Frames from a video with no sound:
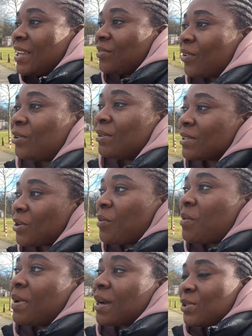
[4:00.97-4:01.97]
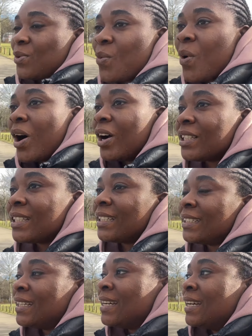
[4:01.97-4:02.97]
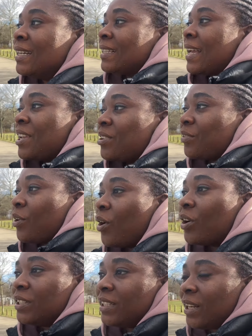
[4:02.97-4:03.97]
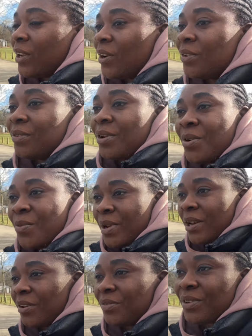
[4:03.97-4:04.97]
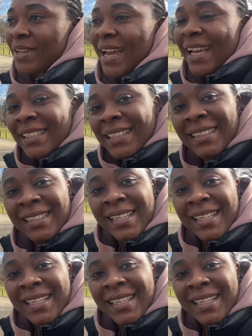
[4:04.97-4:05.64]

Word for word: you for always coming back to watch thank you for all the love we love you guys